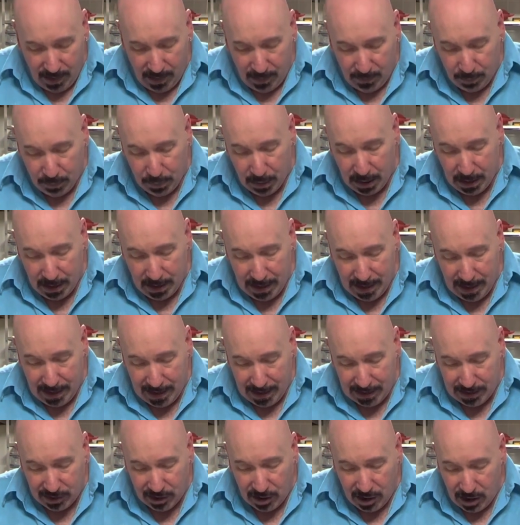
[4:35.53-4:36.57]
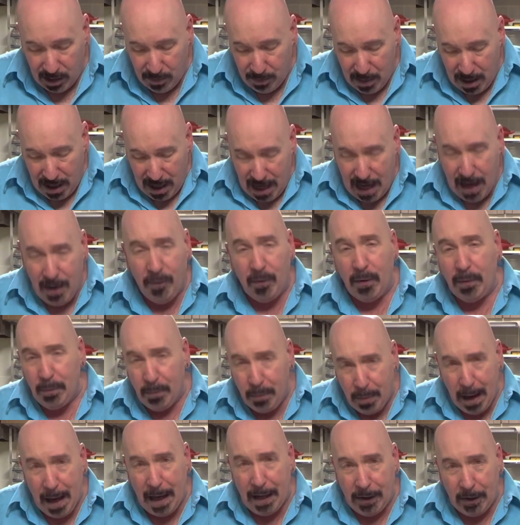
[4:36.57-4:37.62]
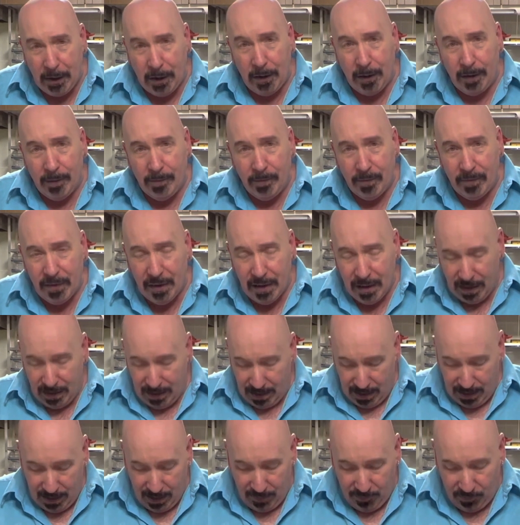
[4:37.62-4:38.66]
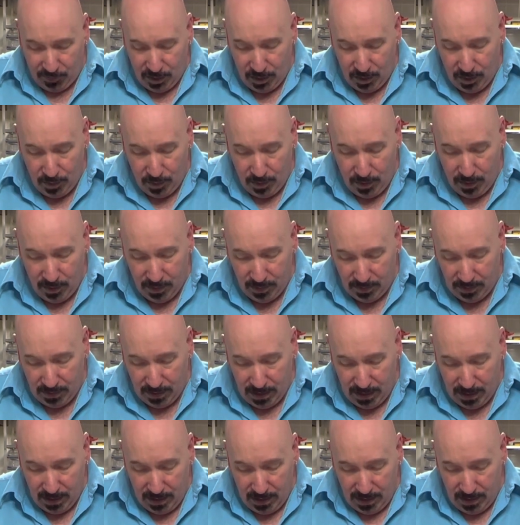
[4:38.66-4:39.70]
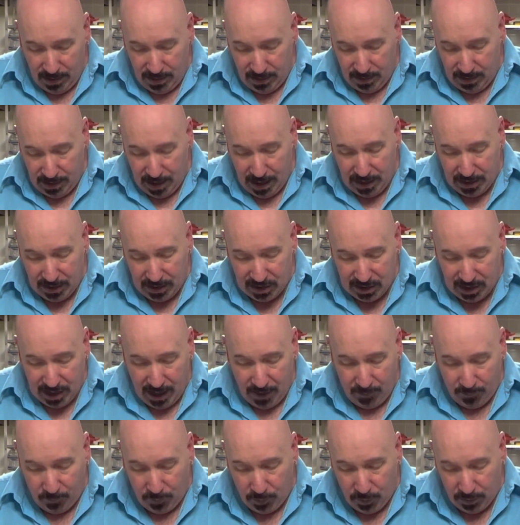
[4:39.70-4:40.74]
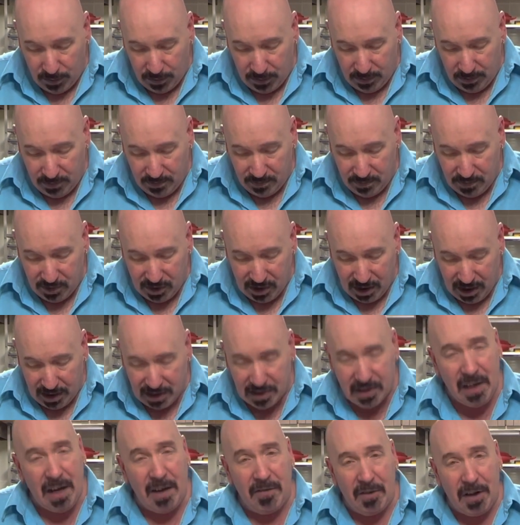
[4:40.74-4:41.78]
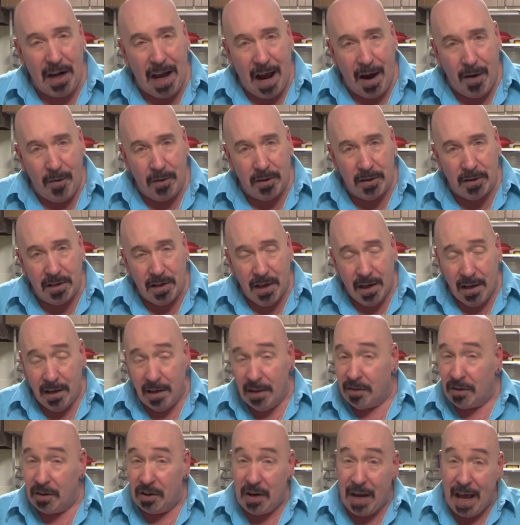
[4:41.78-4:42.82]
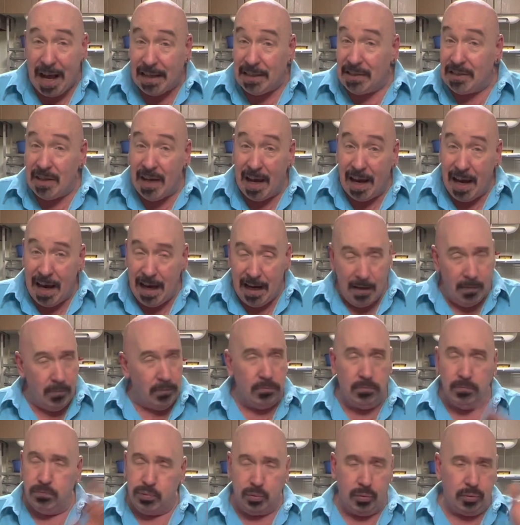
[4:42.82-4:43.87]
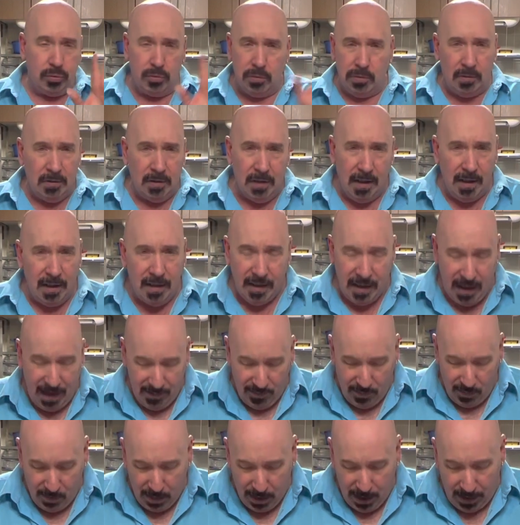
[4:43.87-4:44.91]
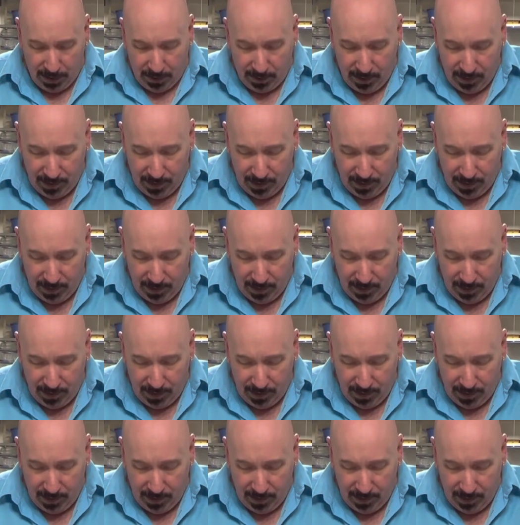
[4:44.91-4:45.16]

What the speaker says: but it's going to be even better if you let it set for 6-7 hours. The next day, even better,